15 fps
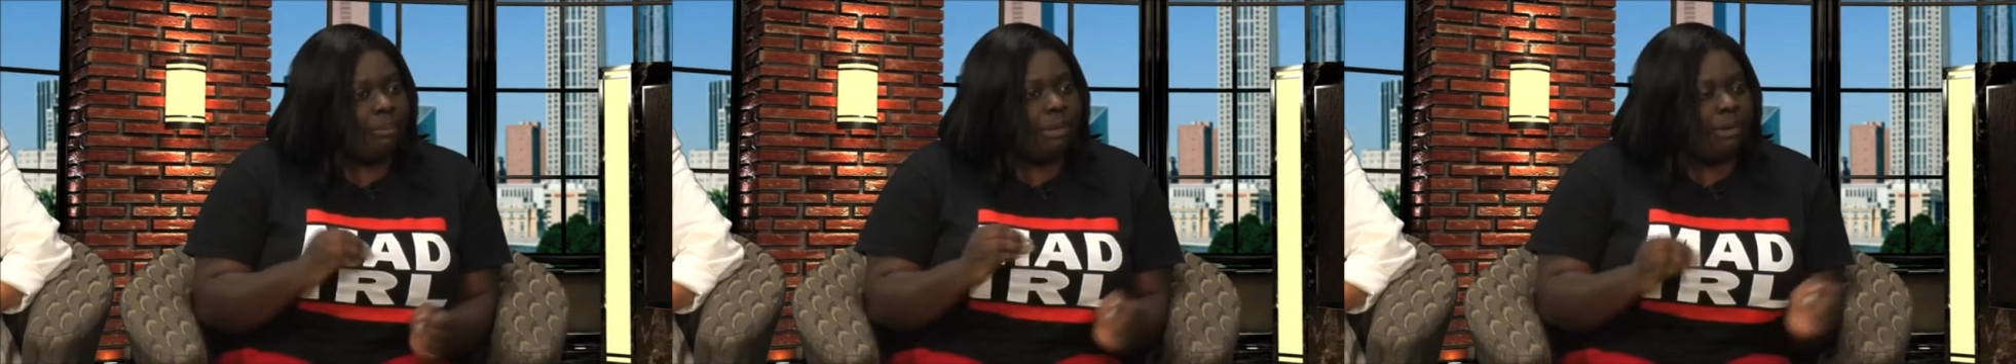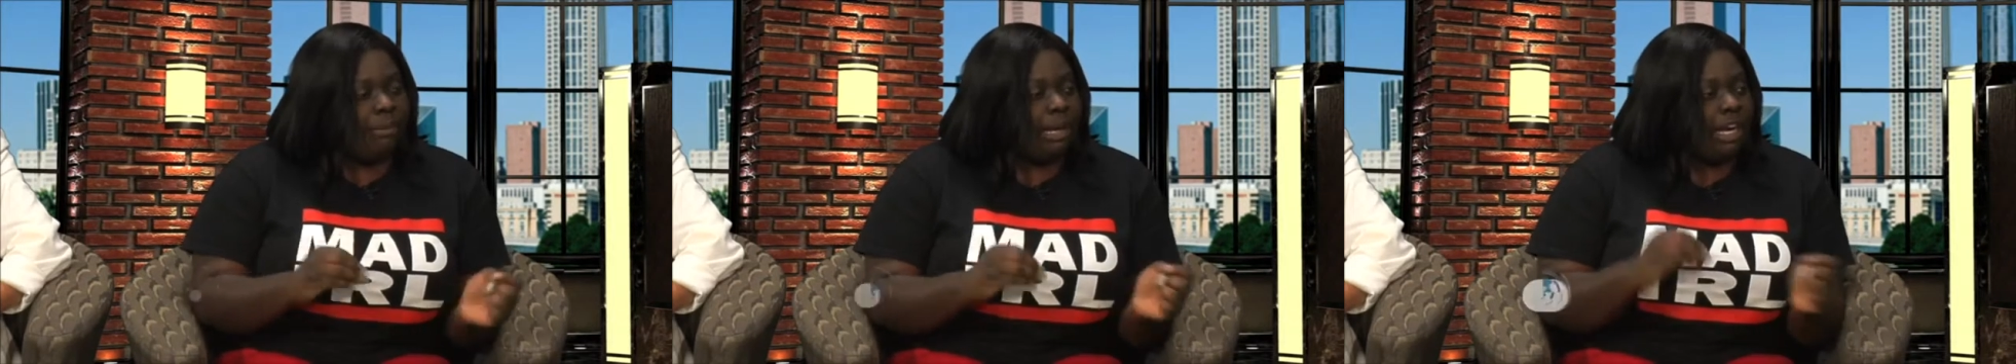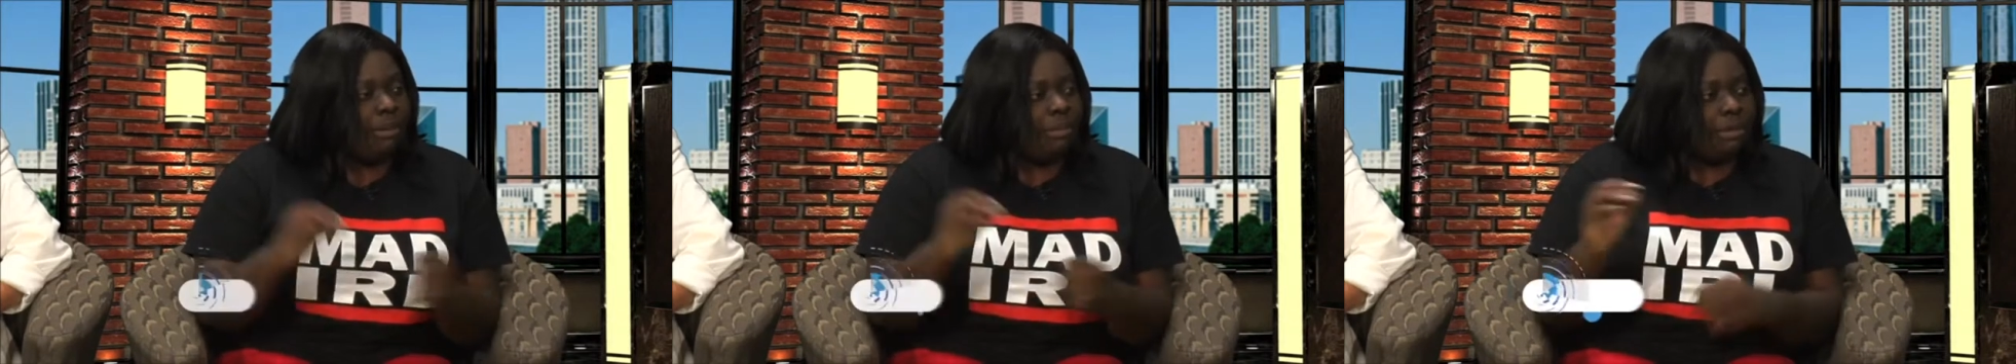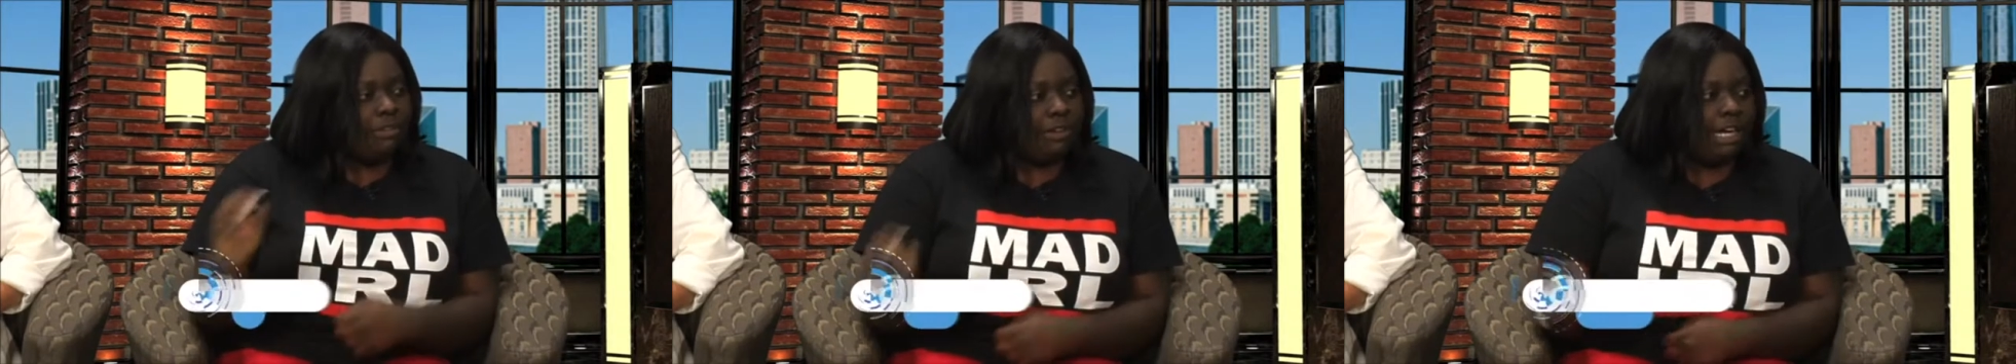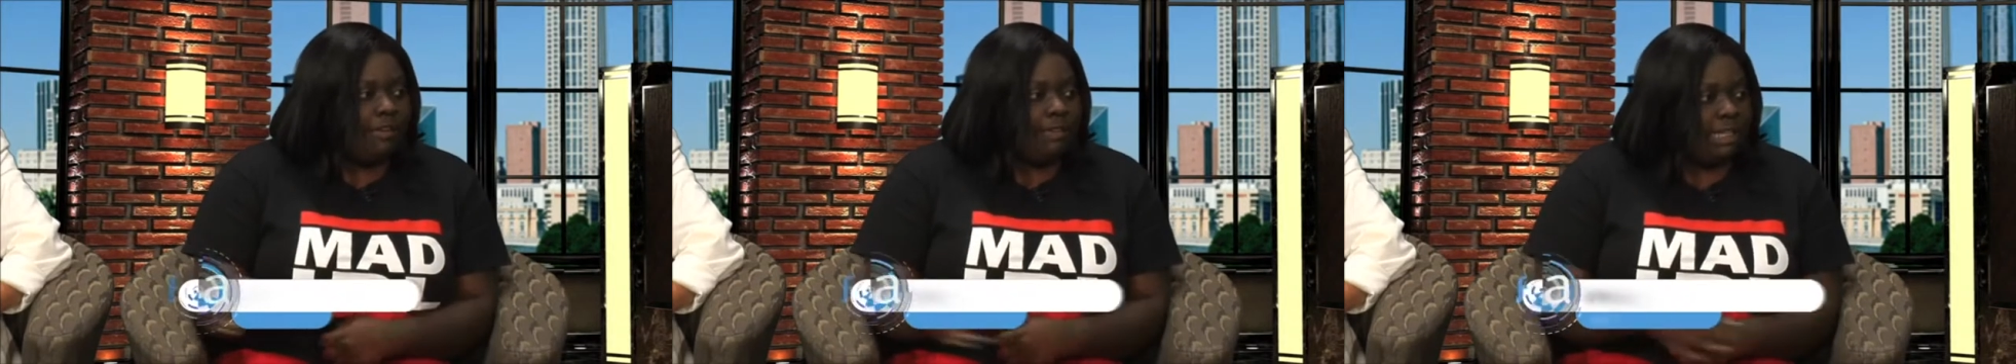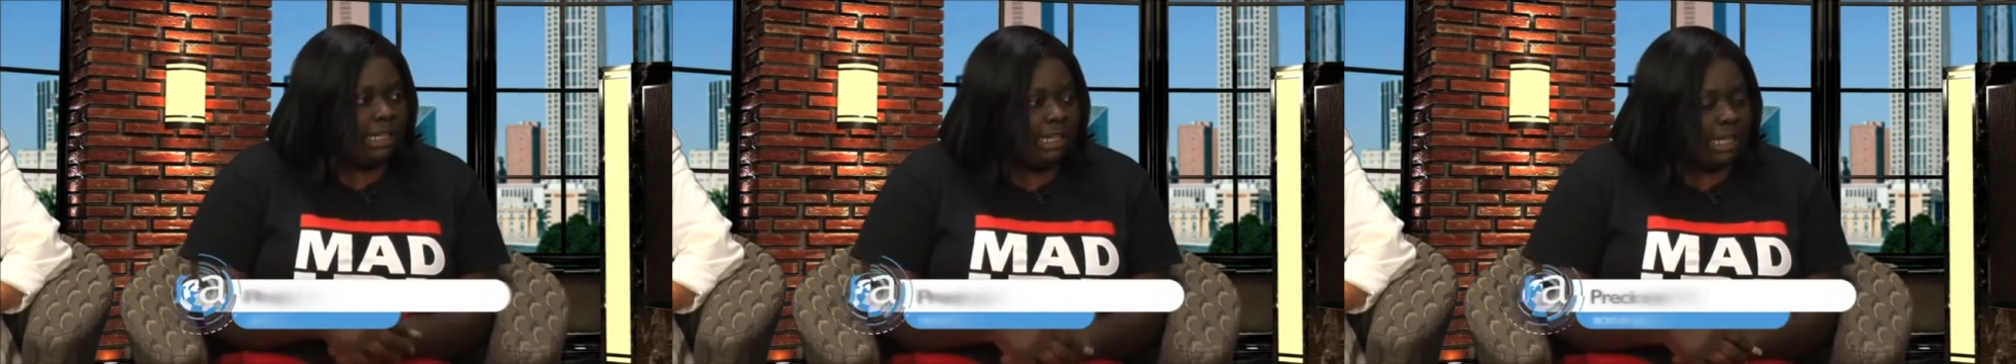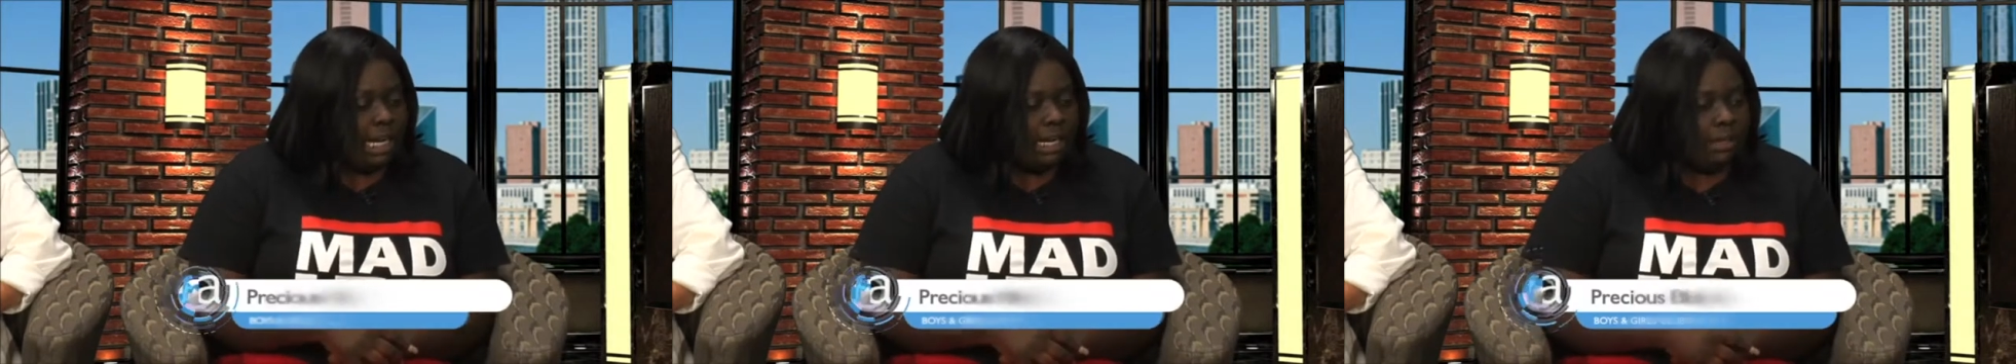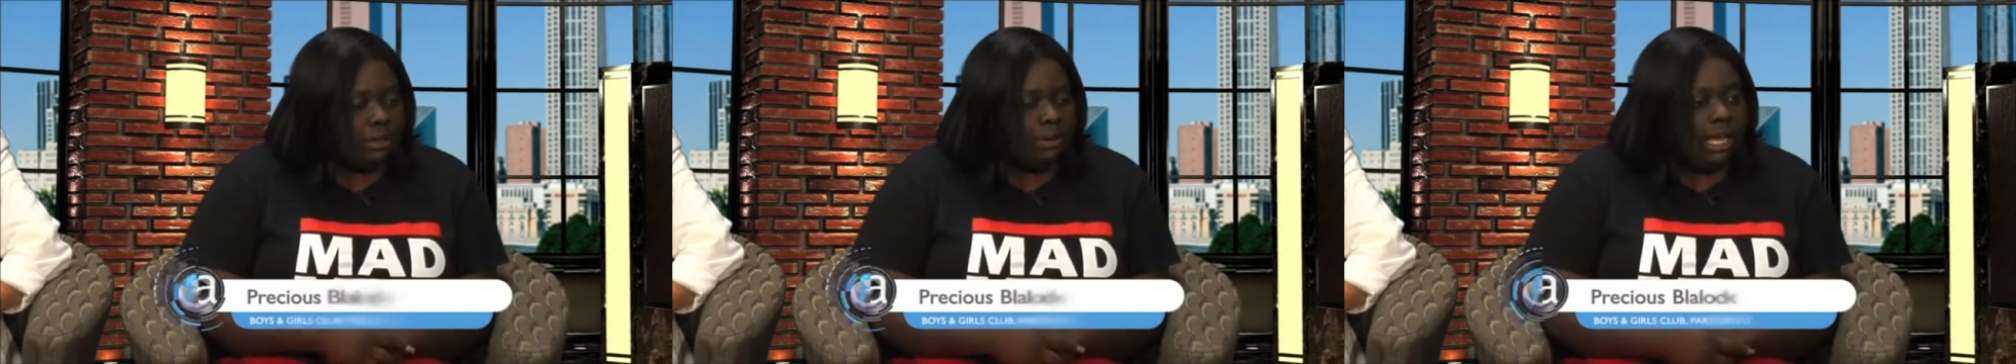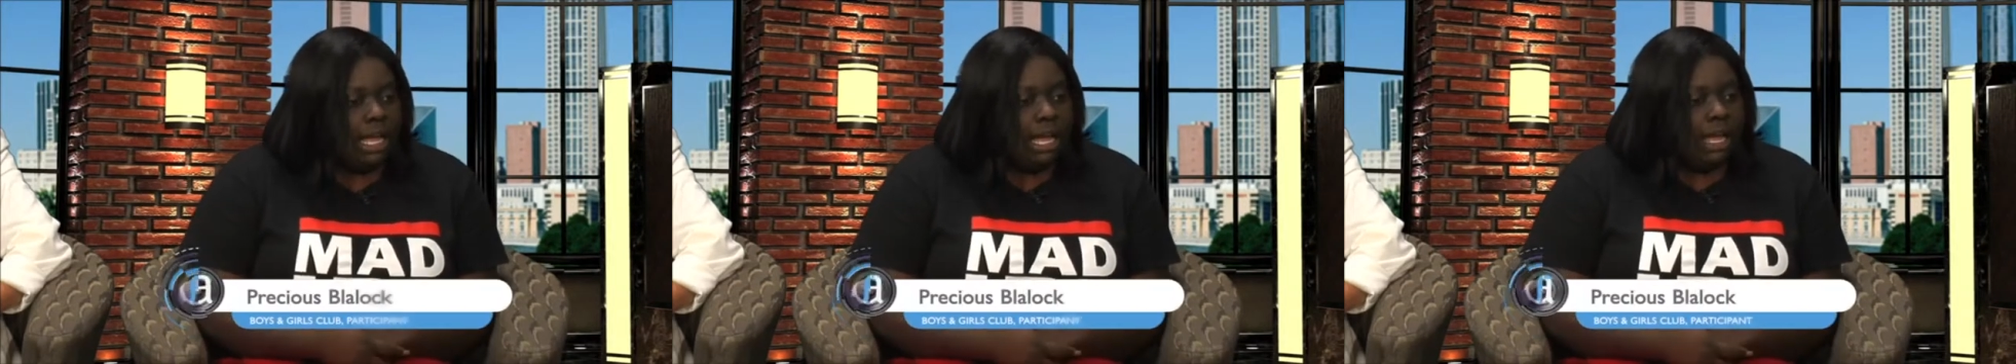of prepared me for everything that I do.